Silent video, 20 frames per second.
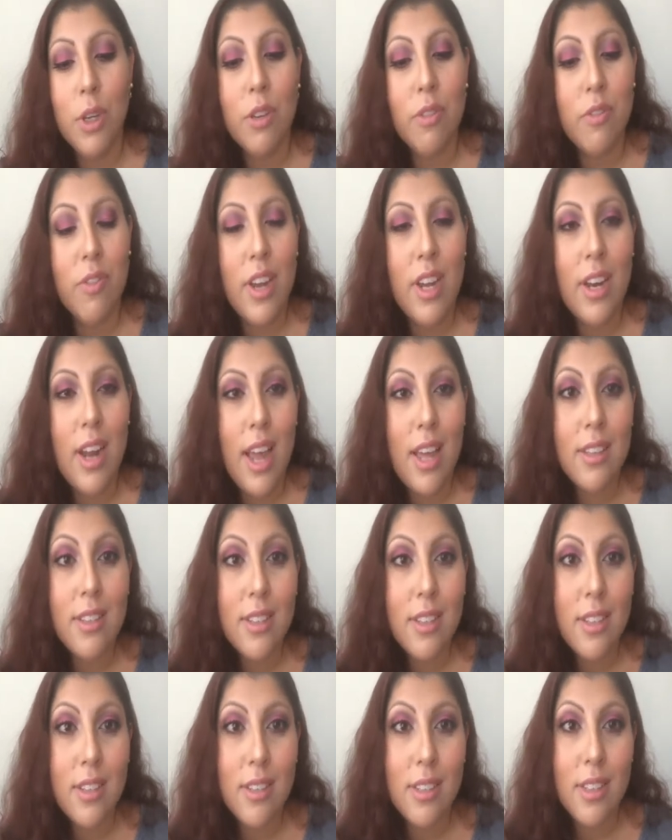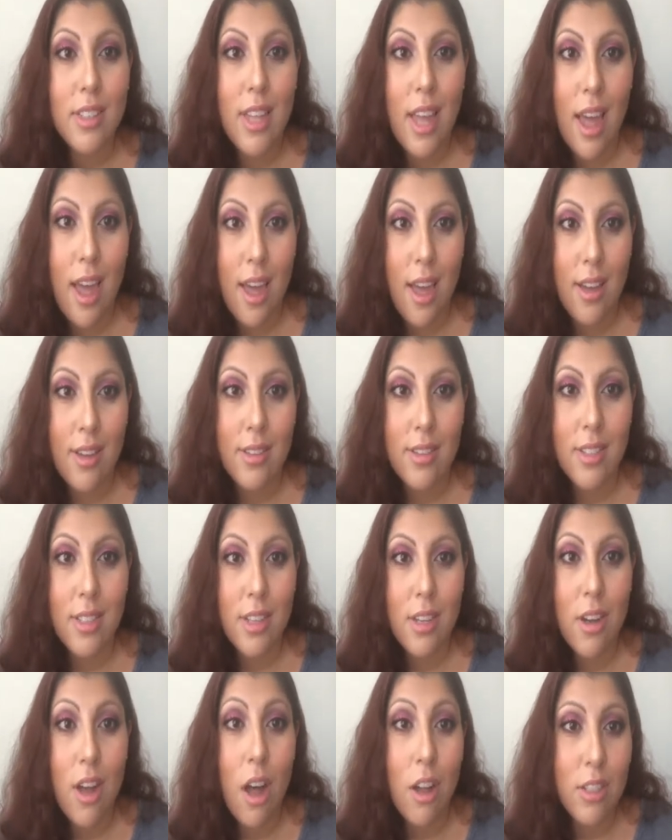You can find Essence
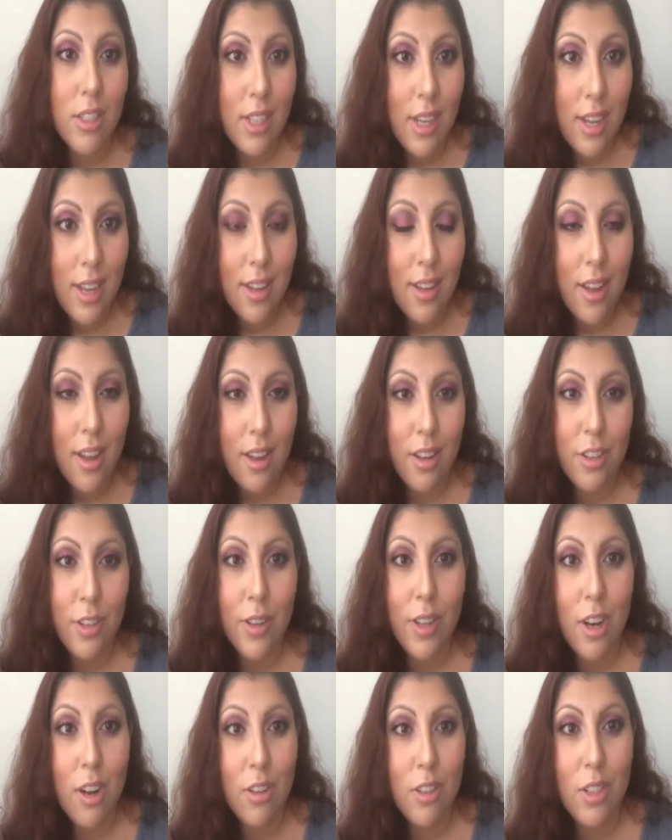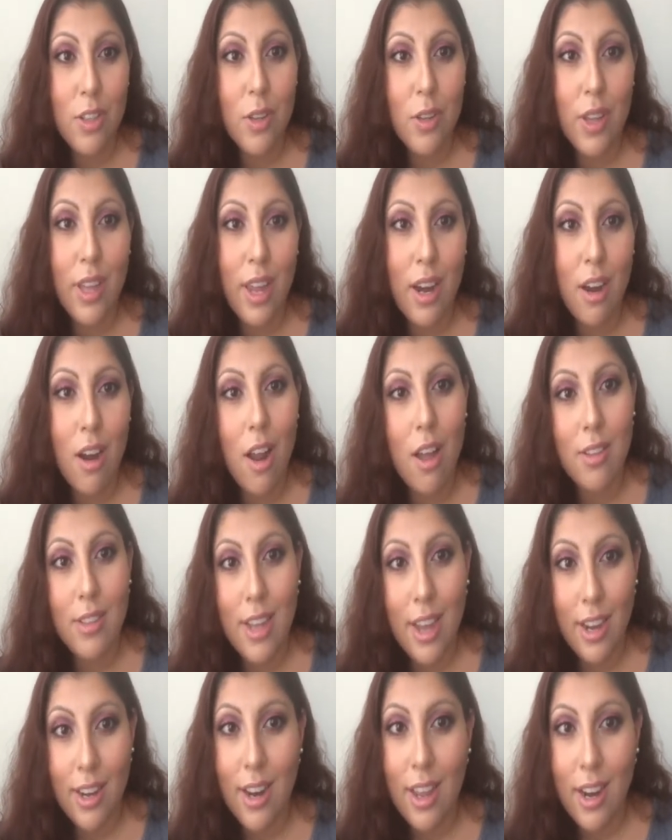at Ulta and you can also get it
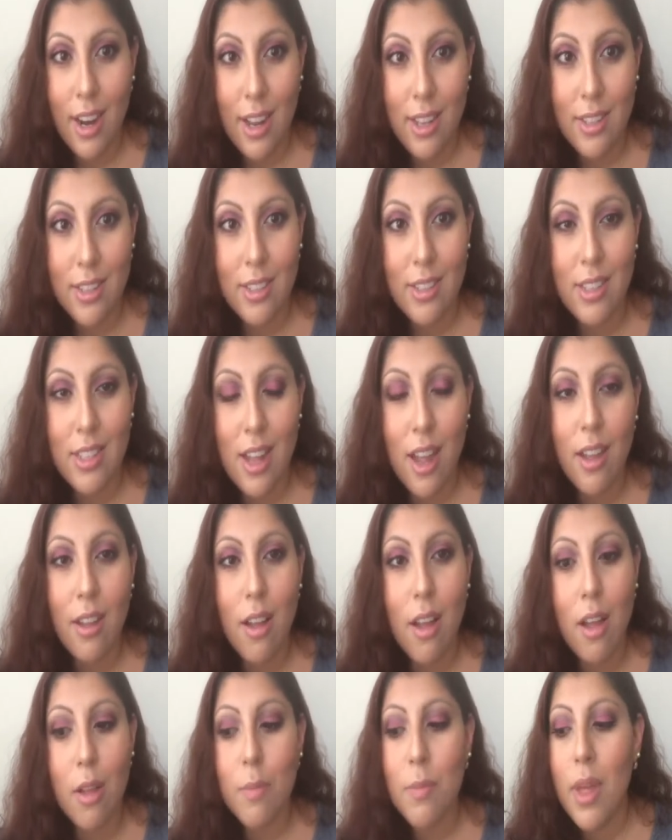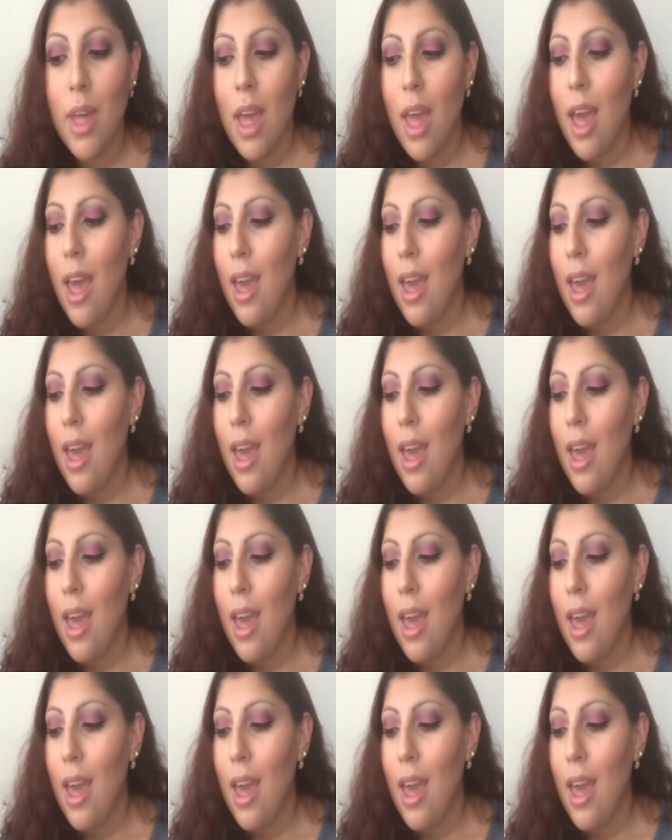online at essence.com.